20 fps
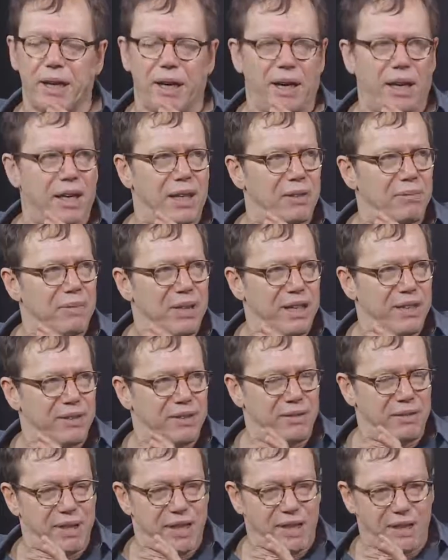
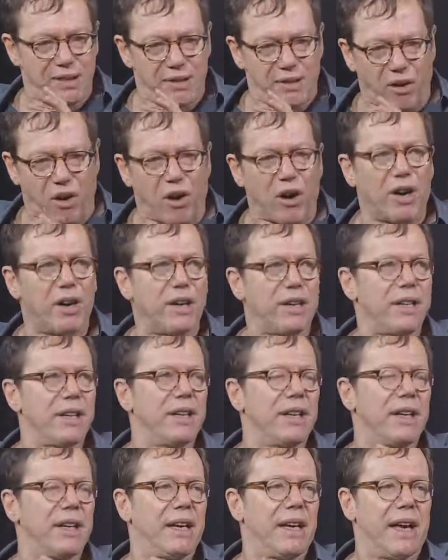in art,
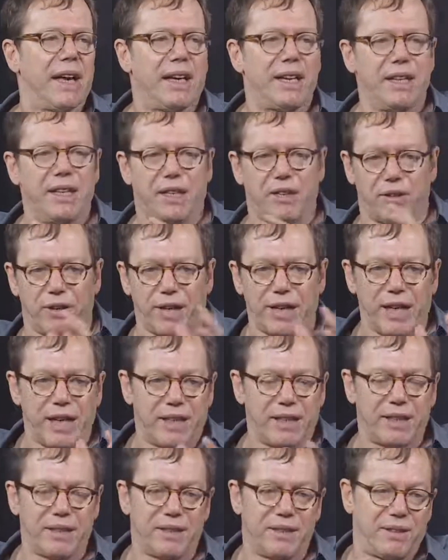and he
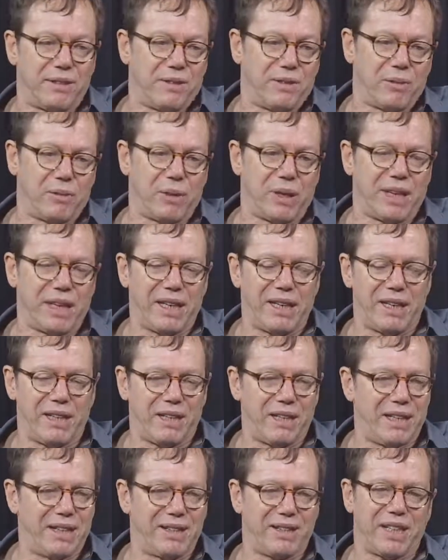created what
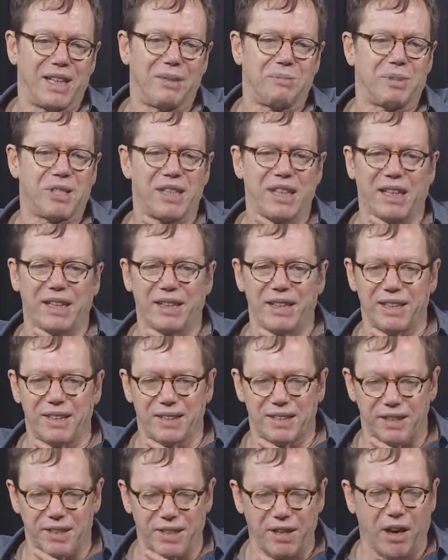ended up selling
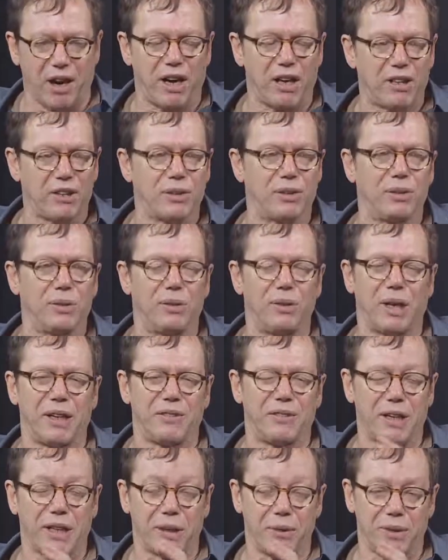to Yahoo. I
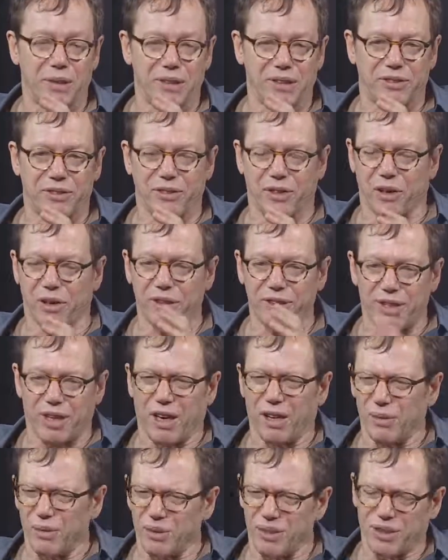forget what it's called,
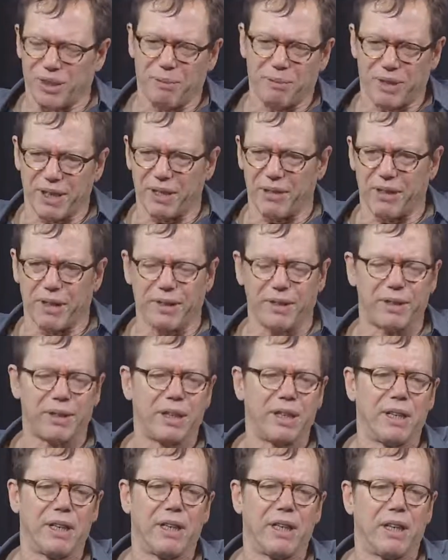Yahoo something or other.
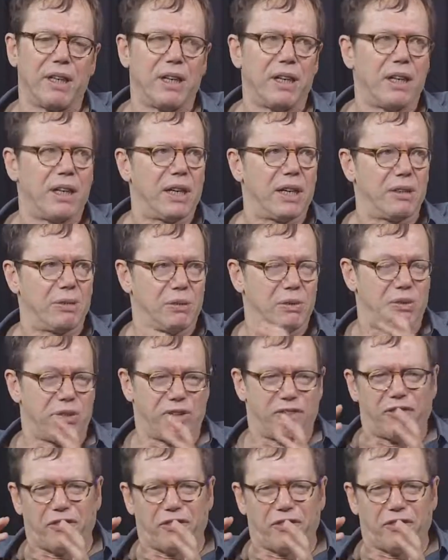It was the